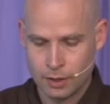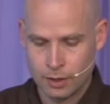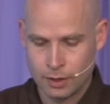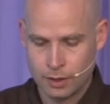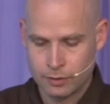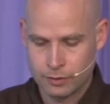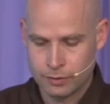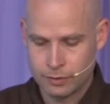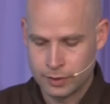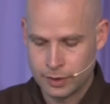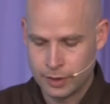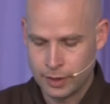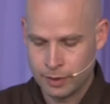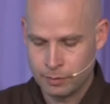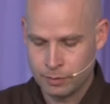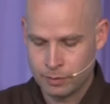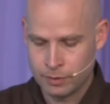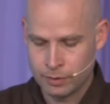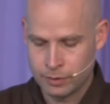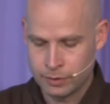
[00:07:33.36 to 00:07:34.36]
So today
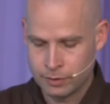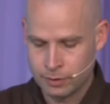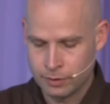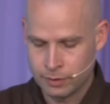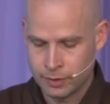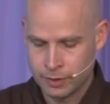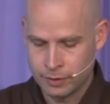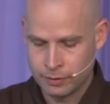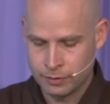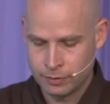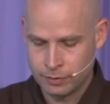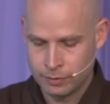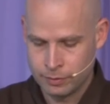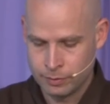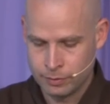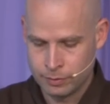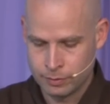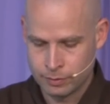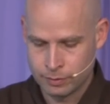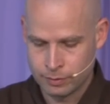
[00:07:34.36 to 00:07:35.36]
we're going to look into